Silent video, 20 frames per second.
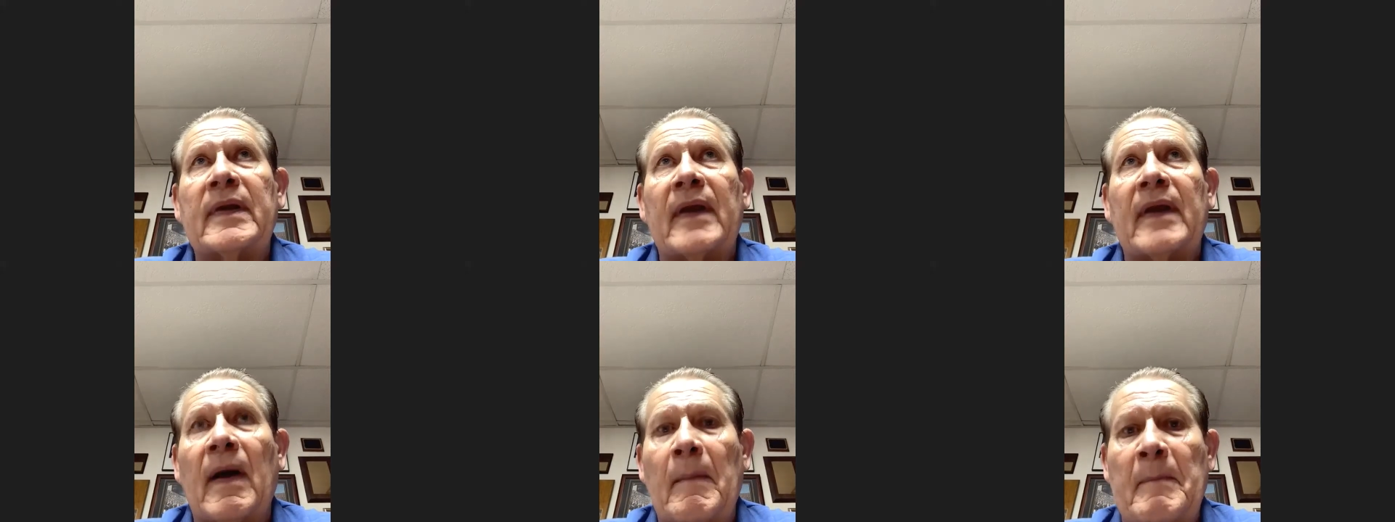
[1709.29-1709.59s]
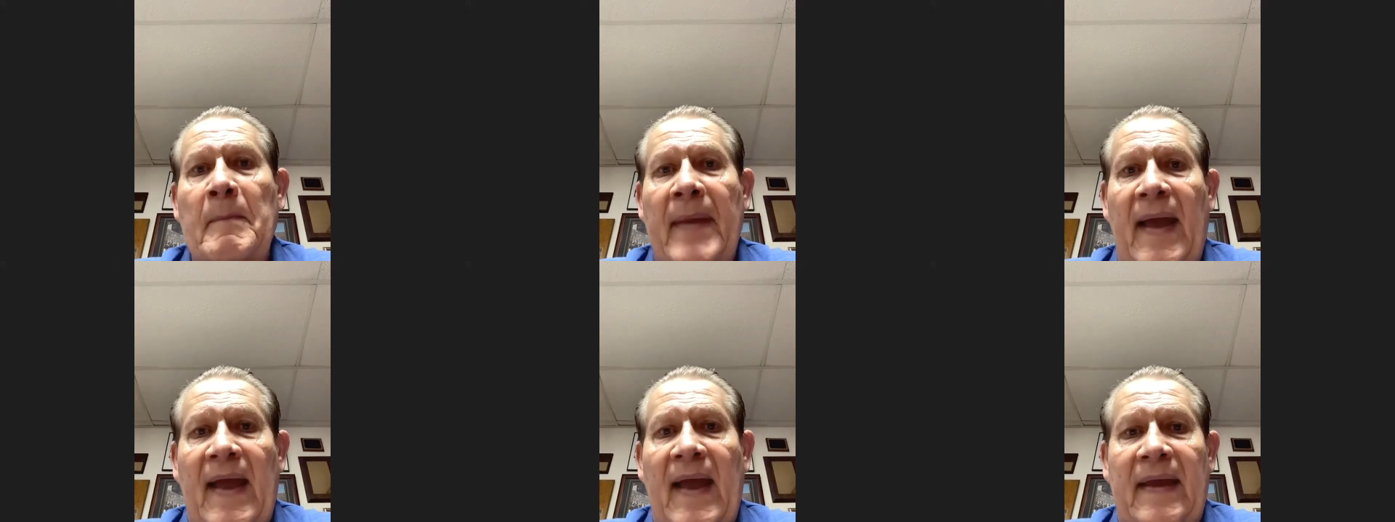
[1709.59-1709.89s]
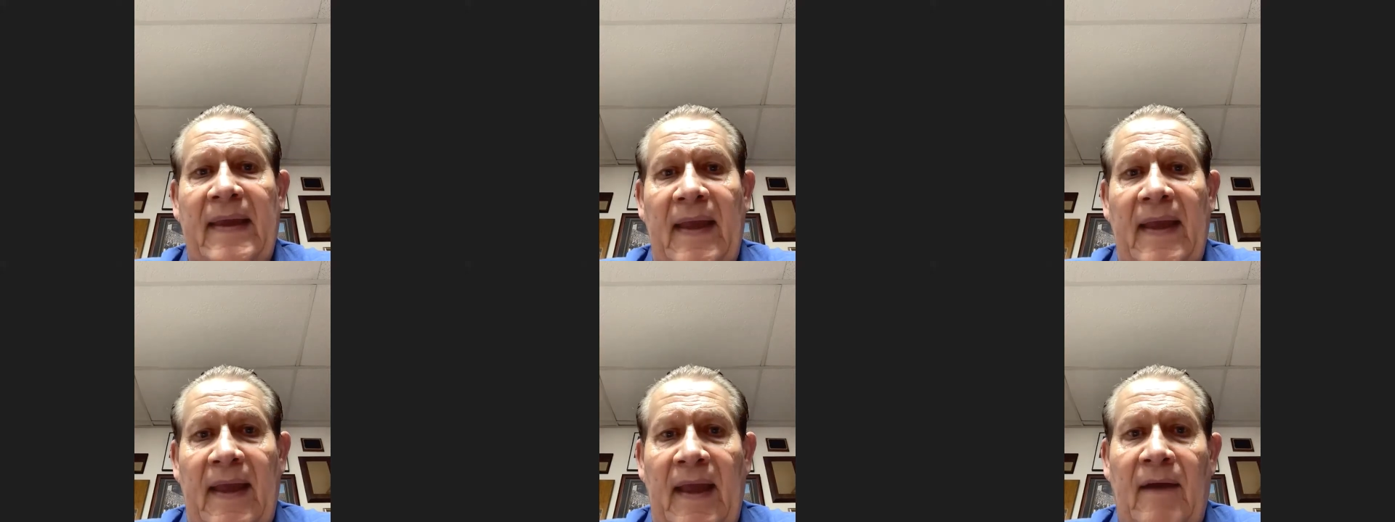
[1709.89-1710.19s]
come
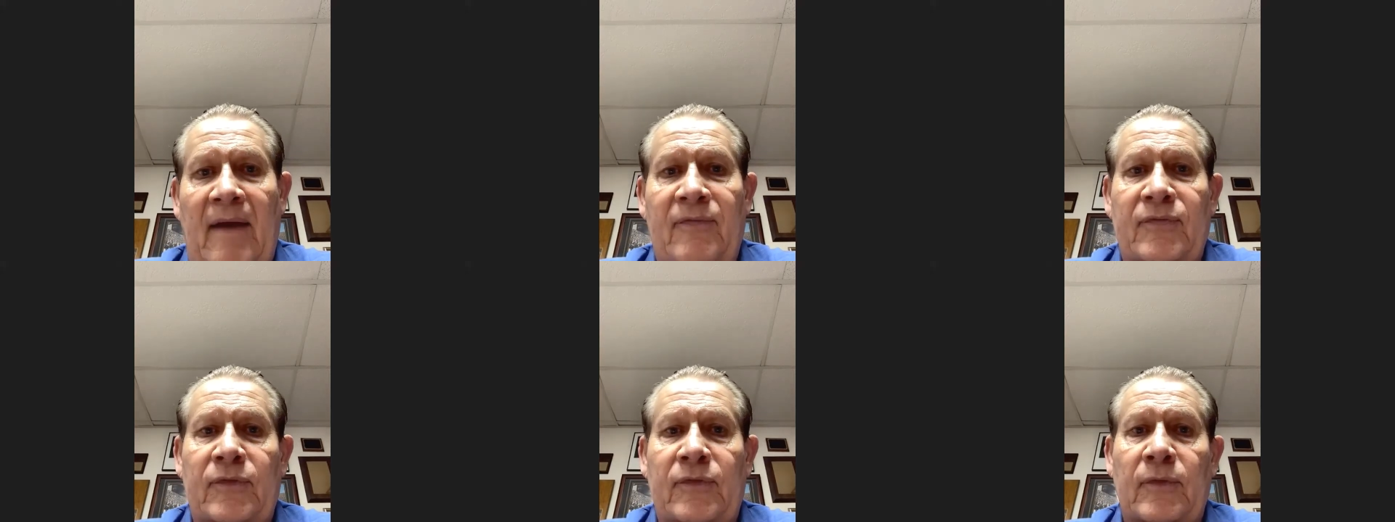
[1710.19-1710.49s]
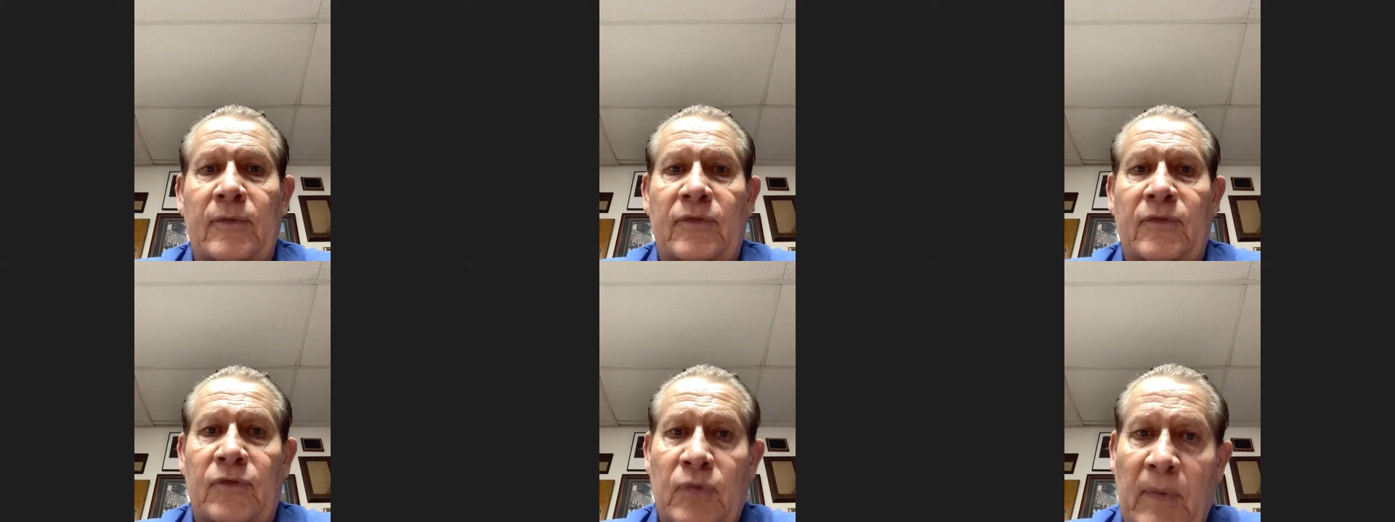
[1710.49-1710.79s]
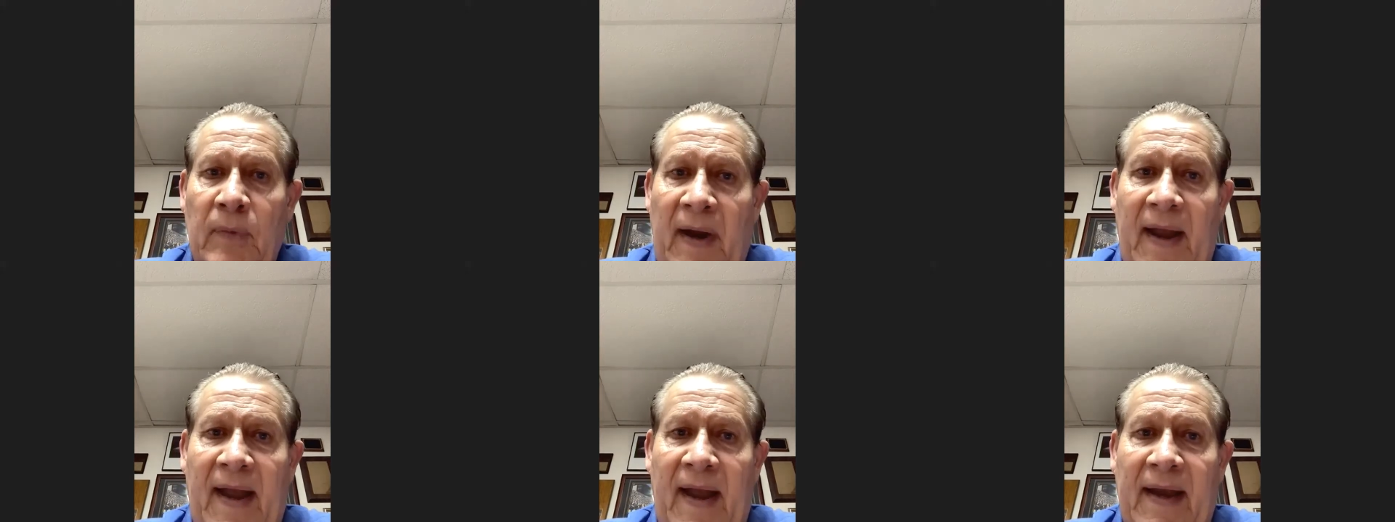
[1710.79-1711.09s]
back after
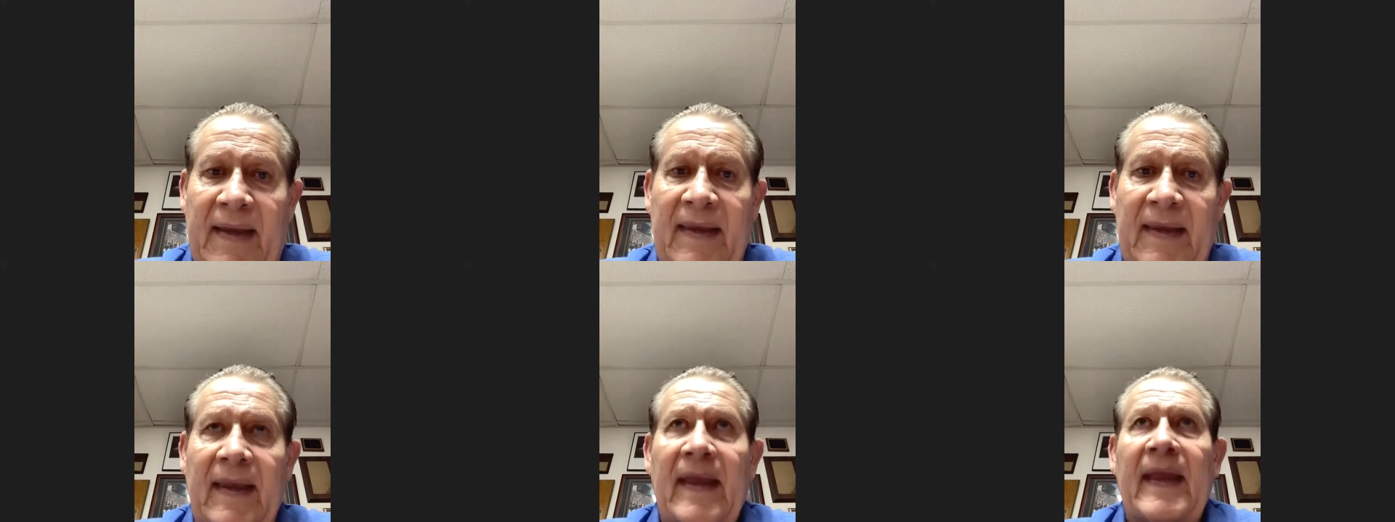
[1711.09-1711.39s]
track,